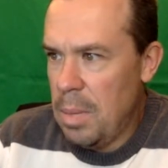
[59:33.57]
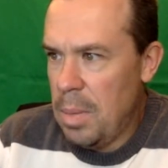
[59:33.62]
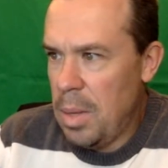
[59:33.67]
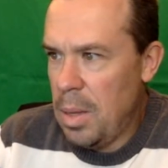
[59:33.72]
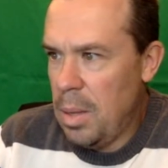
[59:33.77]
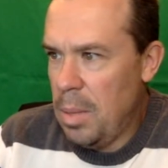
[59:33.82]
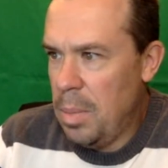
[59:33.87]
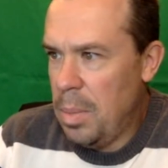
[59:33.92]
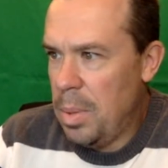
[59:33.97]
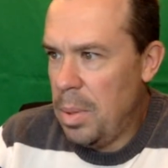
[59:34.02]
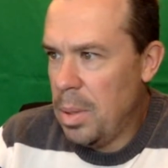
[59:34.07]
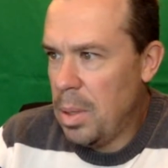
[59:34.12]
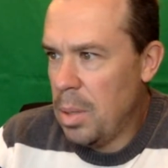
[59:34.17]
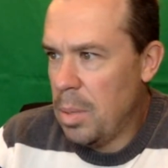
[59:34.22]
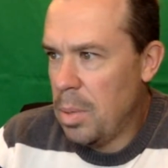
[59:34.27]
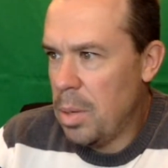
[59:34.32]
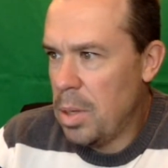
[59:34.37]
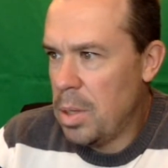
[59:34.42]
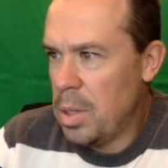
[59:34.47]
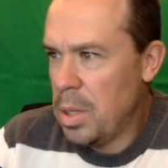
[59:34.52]
pump,
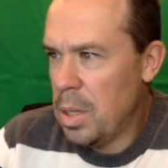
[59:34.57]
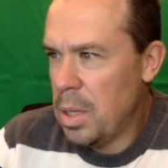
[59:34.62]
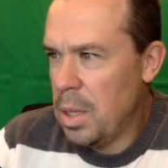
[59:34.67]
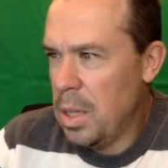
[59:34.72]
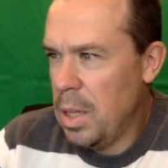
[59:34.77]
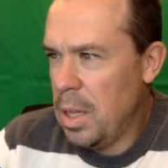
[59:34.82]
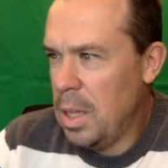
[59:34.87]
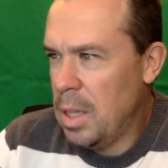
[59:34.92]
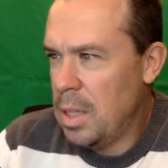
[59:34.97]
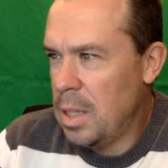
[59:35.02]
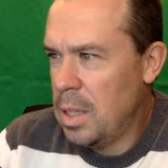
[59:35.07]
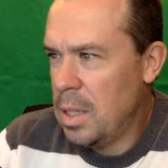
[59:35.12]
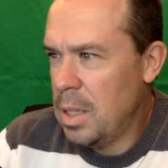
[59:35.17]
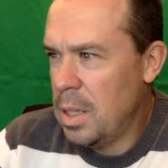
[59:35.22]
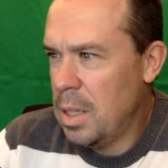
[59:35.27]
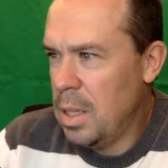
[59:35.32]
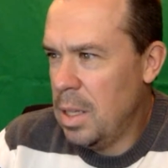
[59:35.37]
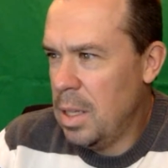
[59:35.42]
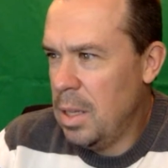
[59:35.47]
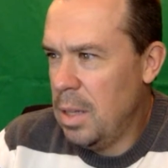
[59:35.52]
compression leg
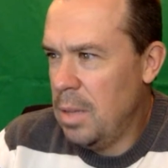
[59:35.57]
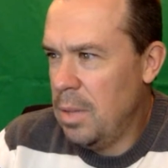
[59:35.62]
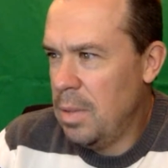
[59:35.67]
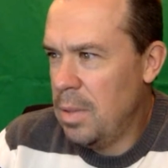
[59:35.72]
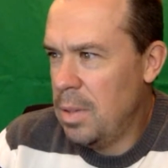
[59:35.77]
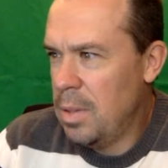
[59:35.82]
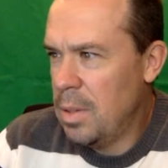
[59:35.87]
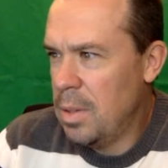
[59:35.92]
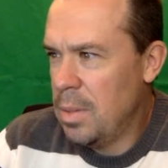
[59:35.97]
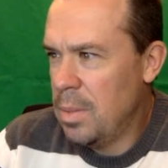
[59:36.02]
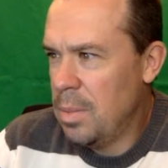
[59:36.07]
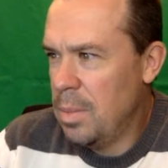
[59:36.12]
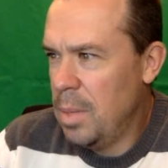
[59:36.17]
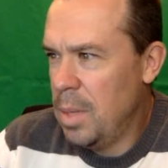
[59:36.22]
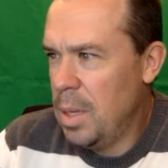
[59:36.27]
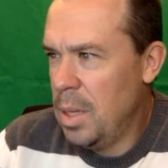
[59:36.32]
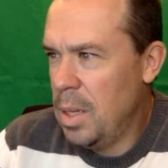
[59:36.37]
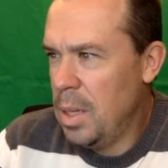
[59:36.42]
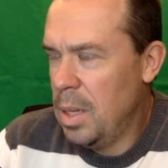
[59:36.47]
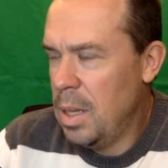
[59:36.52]
sleeves,
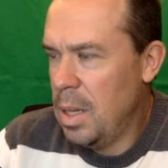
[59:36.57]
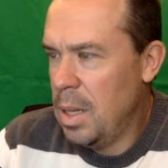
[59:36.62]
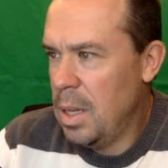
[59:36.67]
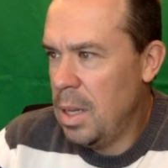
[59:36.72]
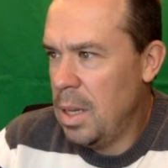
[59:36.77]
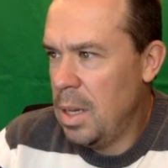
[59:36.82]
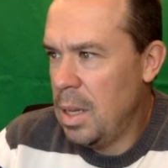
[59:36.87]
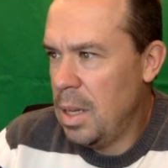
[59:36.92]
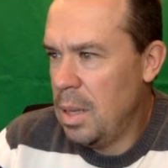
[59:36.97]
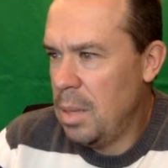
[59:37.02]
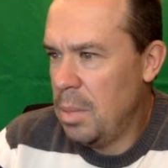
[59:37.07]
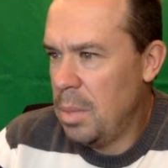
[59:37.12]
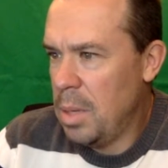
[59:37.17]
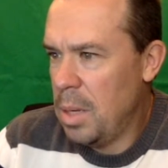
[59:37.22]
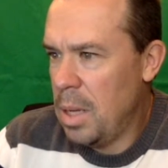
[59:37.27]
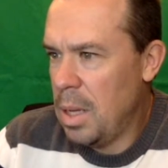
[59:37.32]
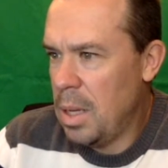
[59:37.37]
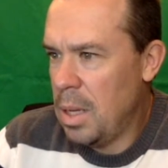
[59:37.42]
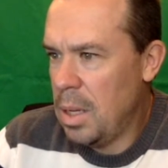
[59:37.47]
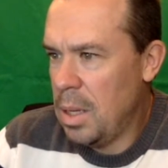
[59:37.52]
mini day night
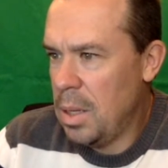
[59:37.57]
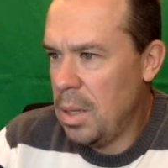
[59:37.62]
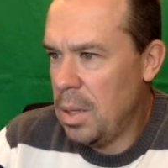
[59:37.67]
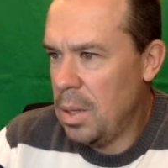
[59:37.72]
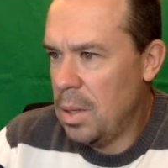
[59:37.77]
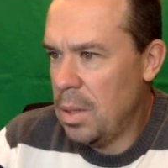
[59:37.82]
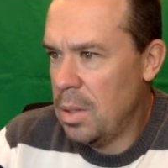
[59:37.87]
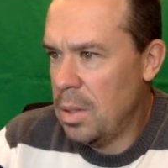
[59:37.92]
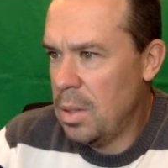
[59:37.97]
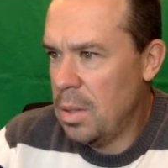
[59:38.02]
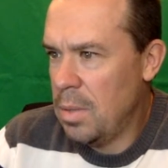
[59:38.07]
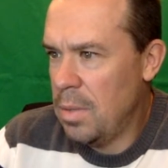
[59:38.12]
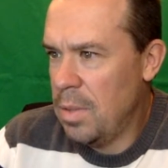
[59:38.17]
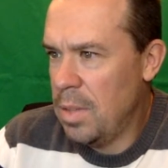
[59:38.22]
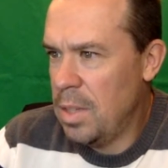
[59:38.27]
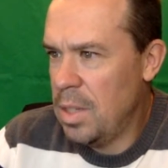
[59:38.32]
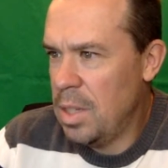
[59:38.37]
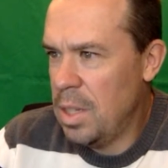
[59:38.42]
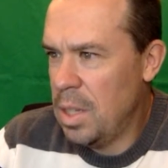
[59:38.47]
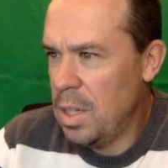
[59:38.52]
binoculars,
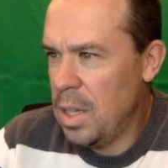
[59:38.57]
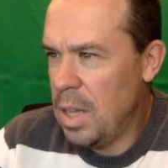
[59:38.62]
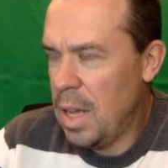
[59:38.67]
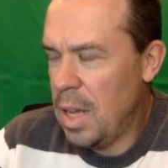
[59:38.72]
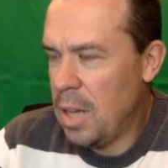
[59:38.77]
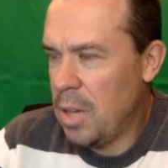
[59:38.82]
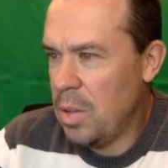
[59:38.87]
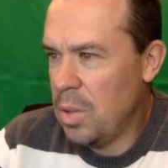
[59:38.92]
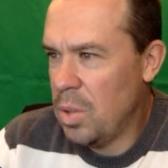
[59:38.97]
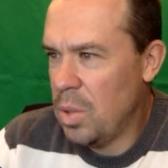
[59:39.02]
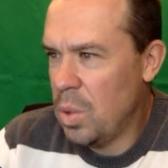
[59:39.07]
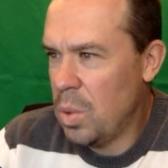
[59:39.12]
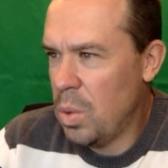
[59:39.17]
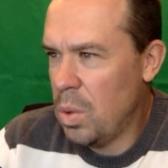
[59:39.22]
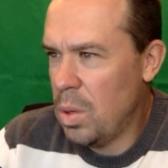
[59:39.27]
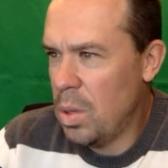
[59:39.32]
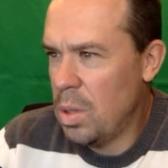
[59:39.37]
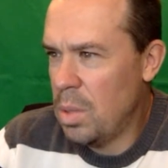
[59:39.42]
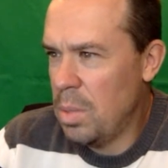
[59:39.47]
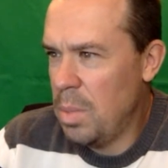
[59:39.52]
fishing tackle
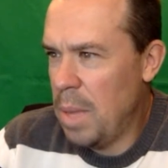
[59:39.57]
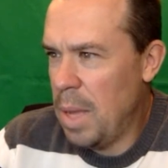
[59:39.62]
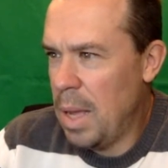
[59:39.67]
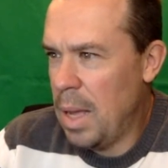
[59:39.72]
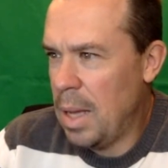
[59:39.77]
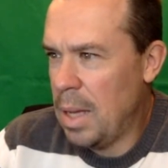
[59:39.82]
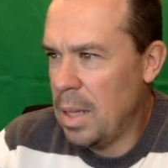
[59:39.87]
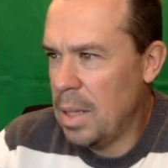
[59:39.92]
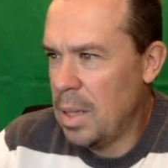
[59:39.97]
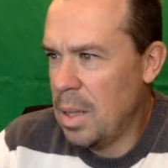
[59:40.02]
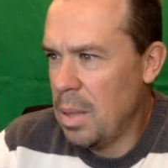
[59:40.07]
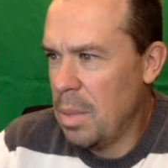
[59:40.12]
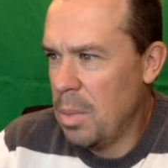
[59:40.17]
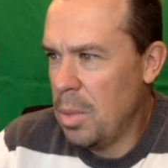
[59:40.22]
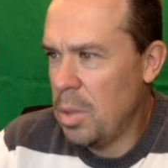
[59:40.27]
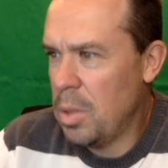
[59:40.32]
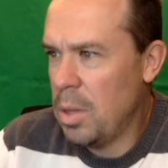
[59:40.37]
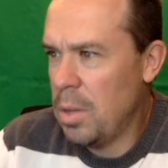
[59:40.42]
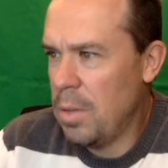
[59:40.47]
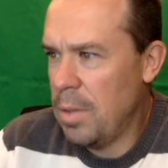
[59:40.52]
storage back,
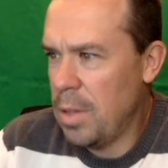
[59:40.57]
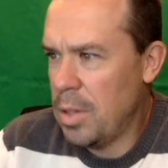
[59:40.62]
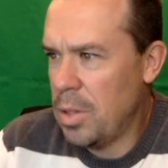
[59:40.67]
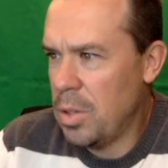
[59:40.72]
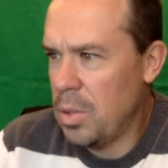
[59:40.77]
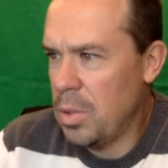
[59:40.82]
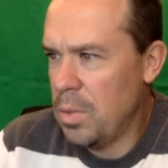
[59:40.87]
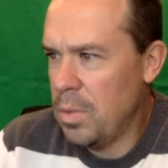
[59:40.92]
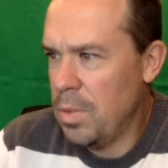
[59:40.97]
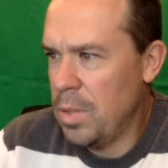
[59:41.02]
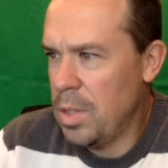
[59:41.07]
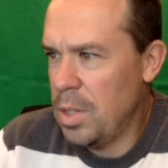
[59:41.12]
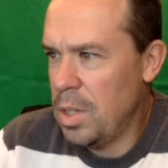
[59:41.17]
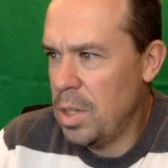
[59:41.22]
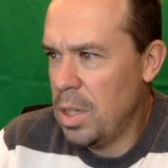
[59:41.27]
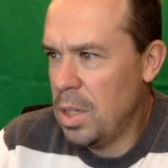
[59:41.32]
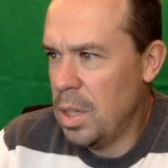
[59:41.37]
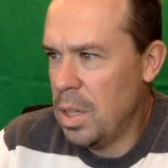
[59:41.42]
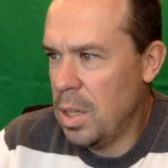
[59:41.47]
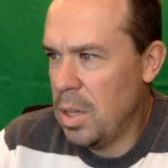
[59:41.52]
multifunctional
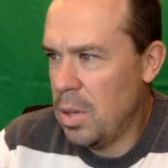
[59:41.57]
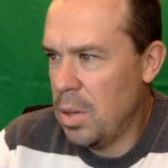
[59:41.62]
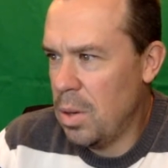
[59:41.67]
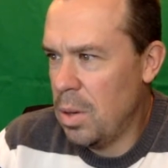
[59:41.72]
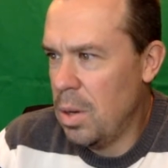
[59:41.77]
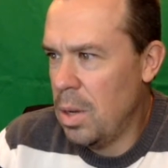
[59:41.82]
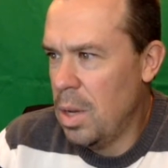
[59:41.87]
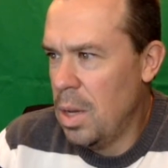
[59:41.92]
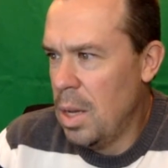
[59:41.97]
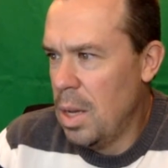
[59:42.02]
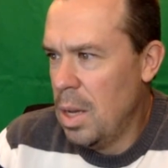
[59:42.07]
fishing lure,